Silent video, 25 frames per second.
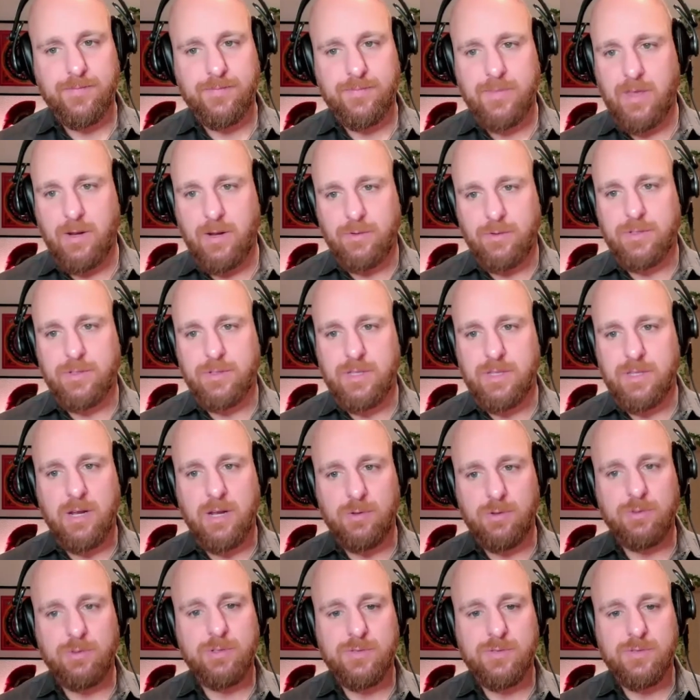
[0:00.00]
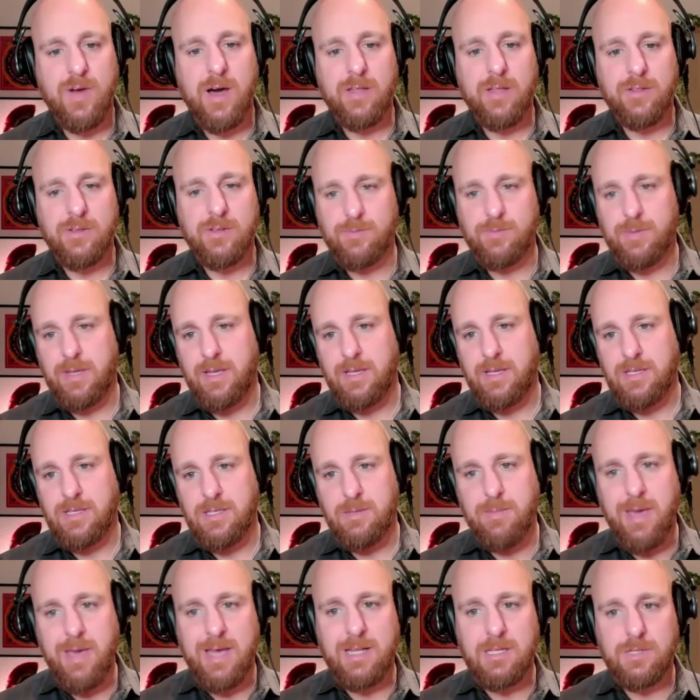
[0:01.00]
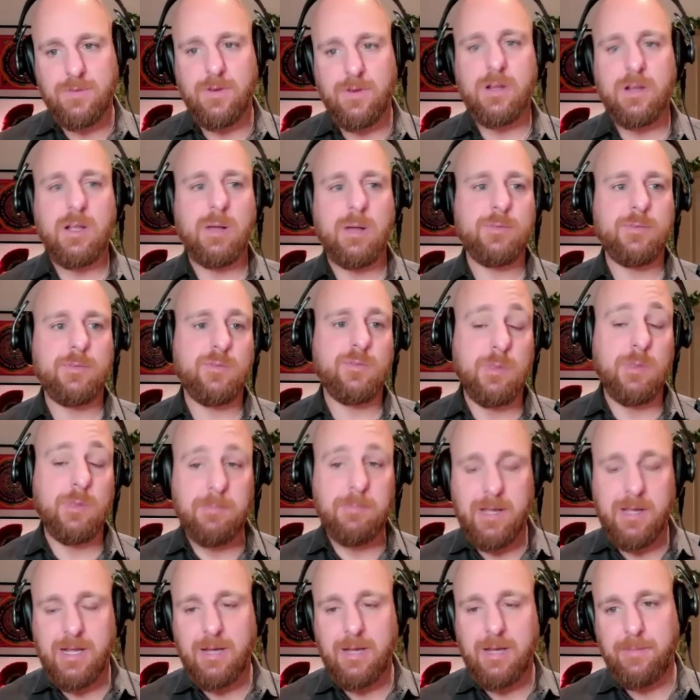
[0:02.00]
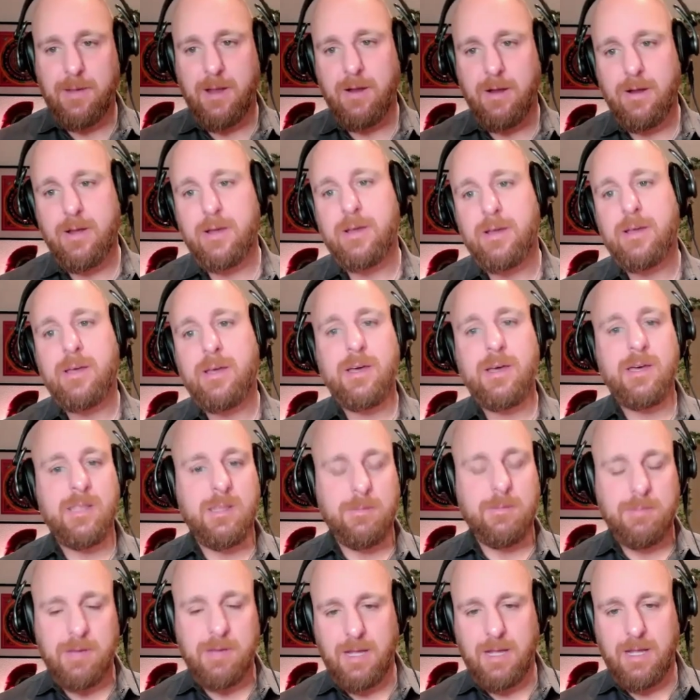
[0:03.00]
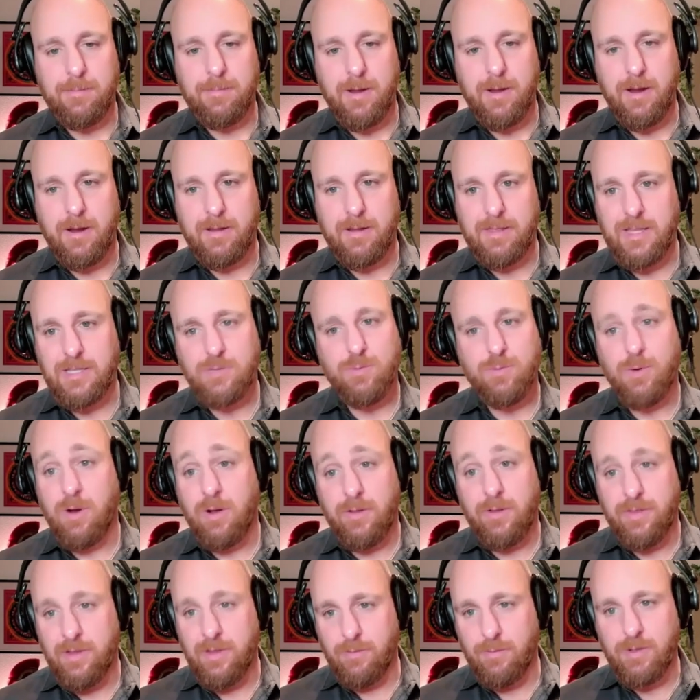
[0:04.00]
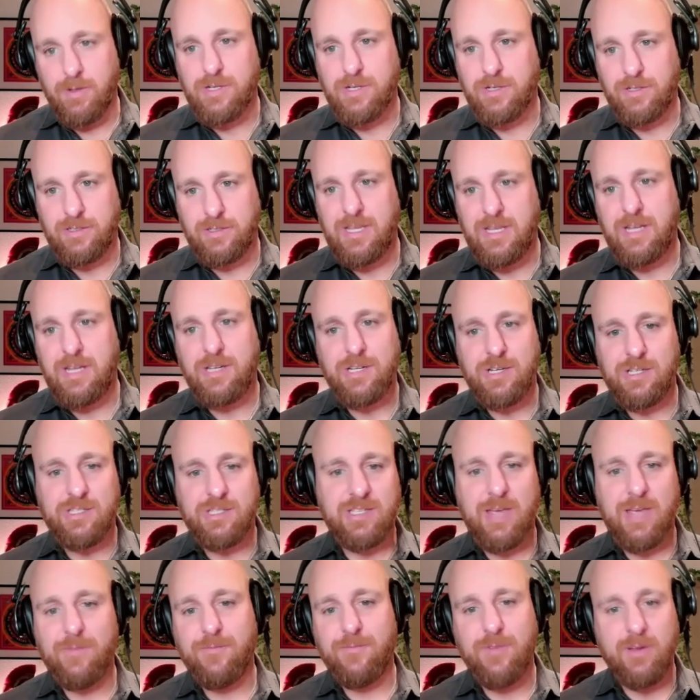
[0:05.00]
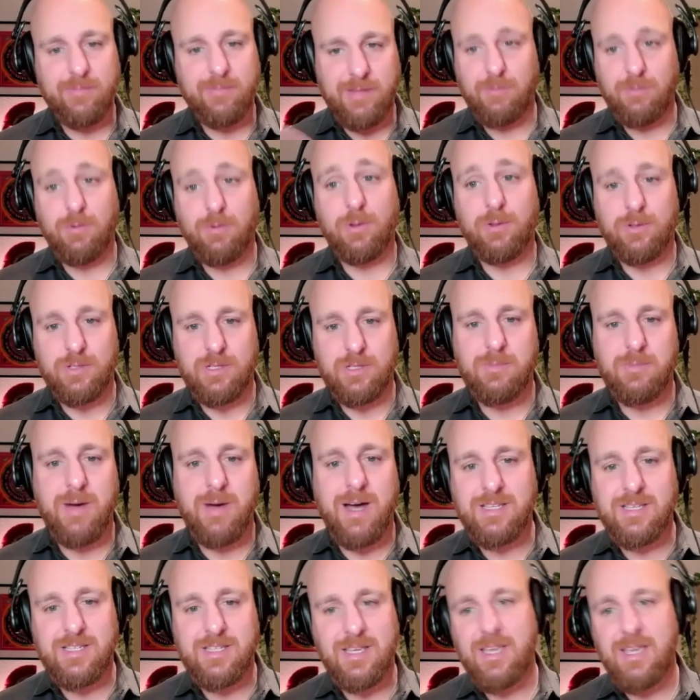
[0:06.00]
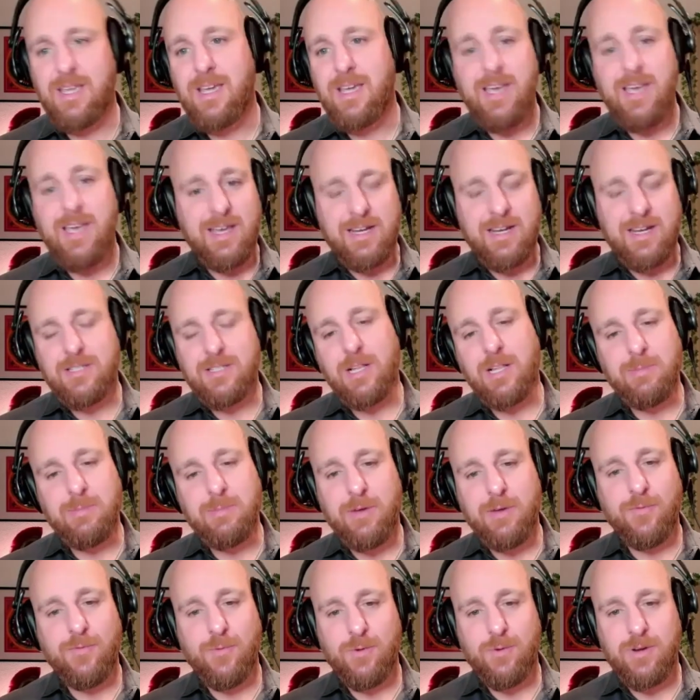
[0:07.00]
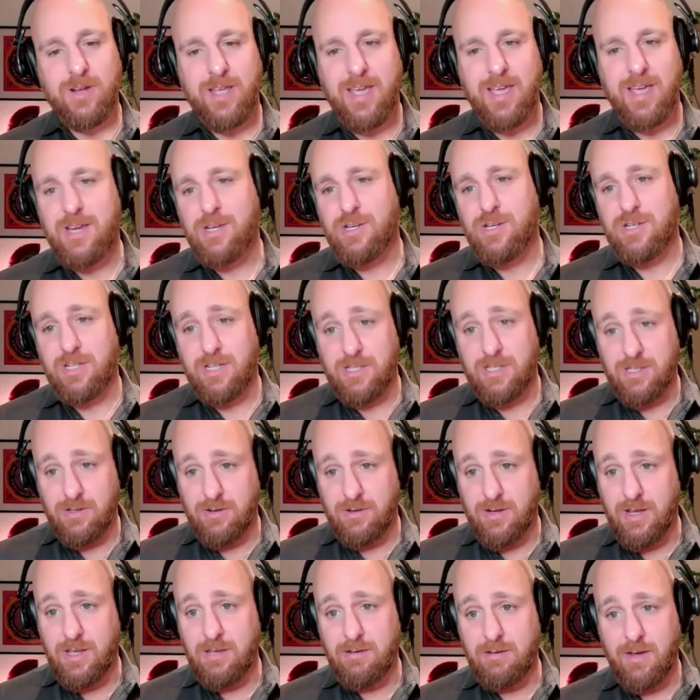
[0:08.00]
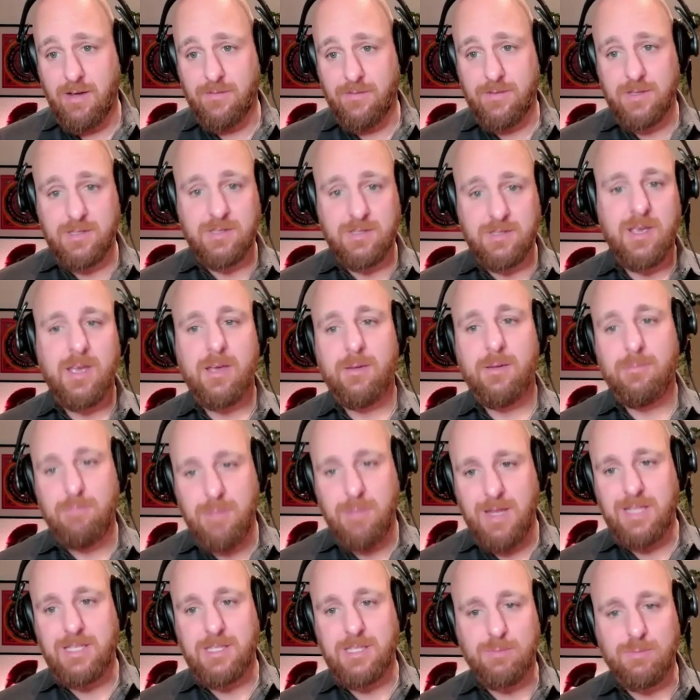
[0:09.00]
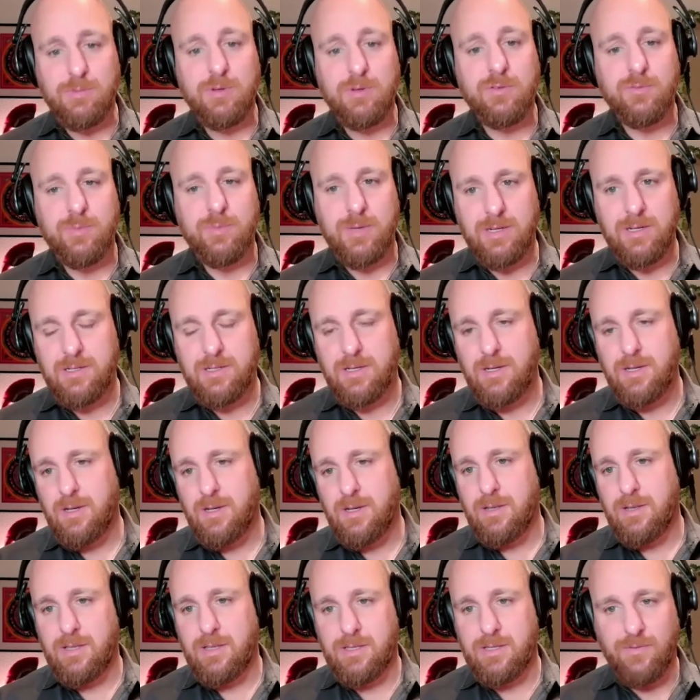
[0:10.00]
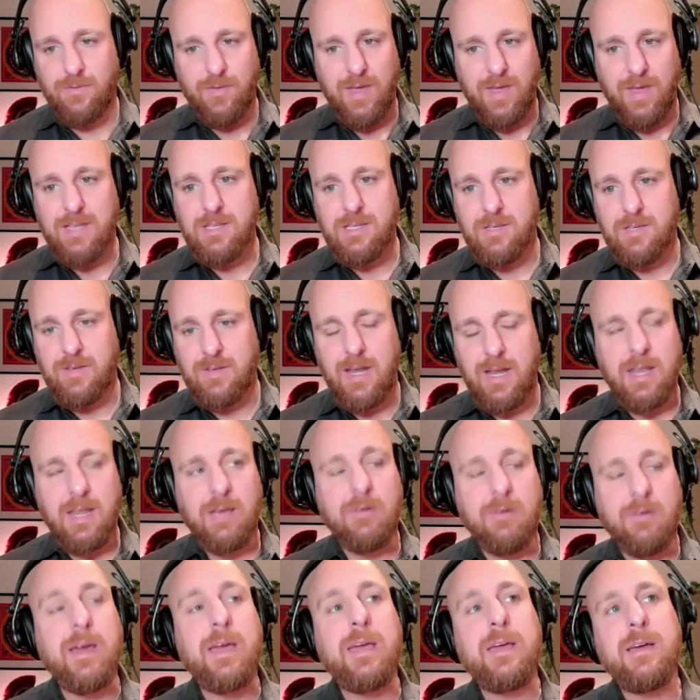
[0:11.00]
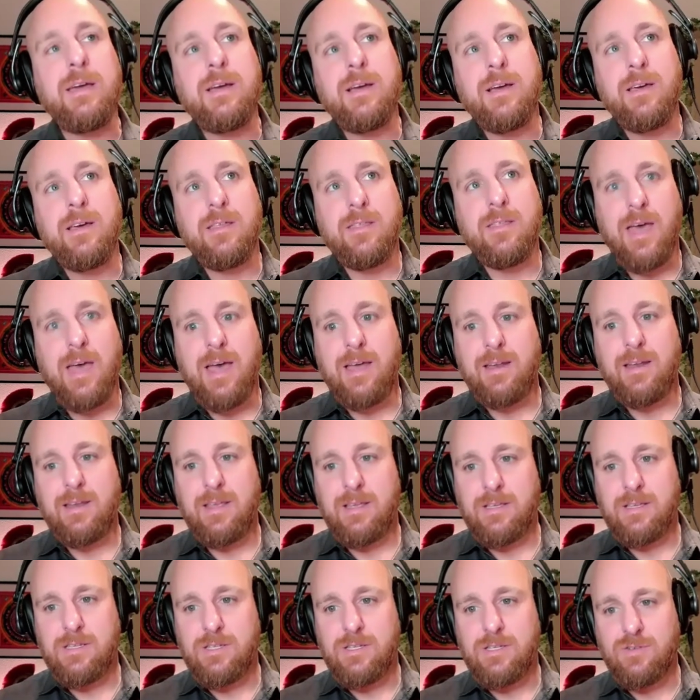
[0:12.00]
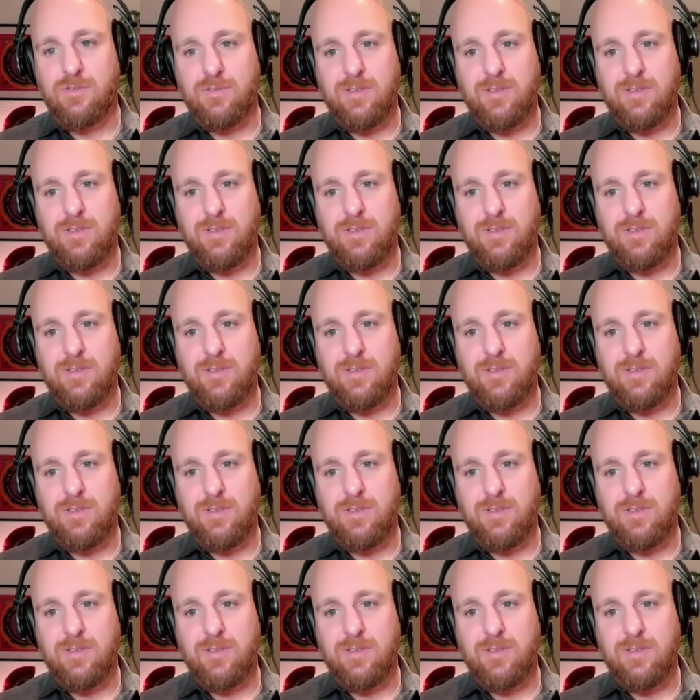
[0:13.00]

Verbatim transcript: That hole is fathers, because the manosphere comes from the pickup era. The pickup era, that's where all the original teachings came from, like Rollo Tomasi. And it's all about fornication. And so now you have this men's movement, this phase of it anyway, that is